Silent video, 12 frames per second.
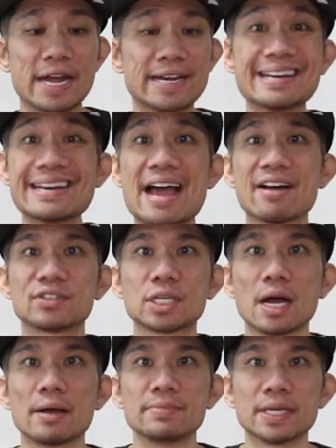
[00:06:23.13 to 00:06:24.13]
I didn't have
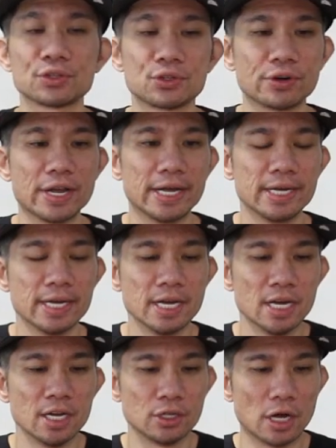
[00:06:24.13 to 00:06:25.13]
time yesterday
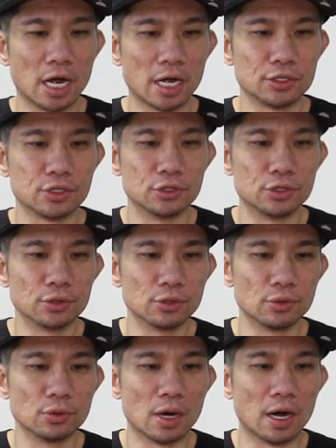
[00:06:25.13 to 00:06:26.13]
to
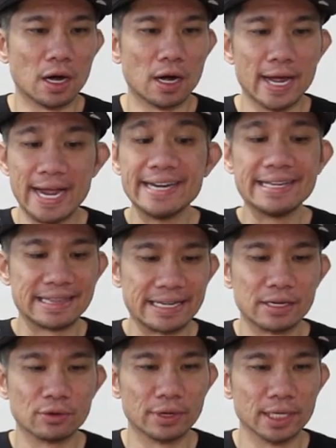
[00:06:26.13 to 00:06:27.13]
do
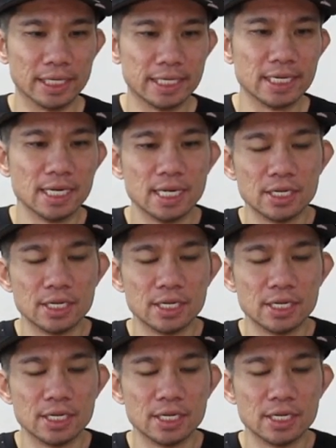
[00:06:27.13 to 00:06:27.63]
anything, really.